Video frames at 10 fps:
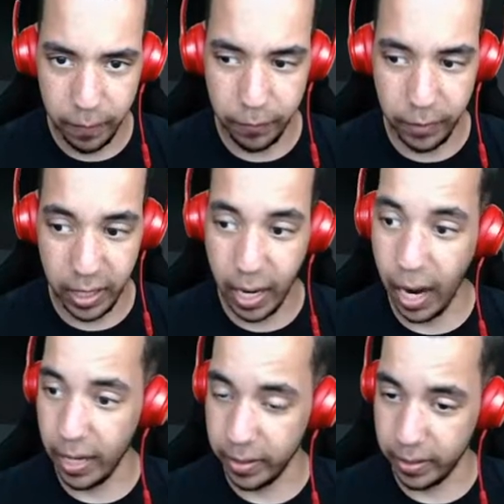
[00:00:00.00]

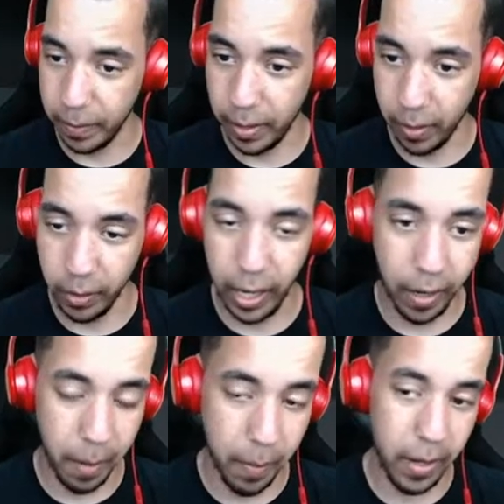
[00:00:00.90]
59 speed. Okay,
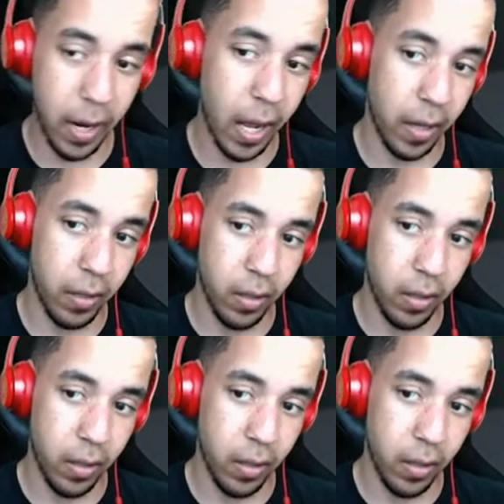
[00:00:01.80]
I might not.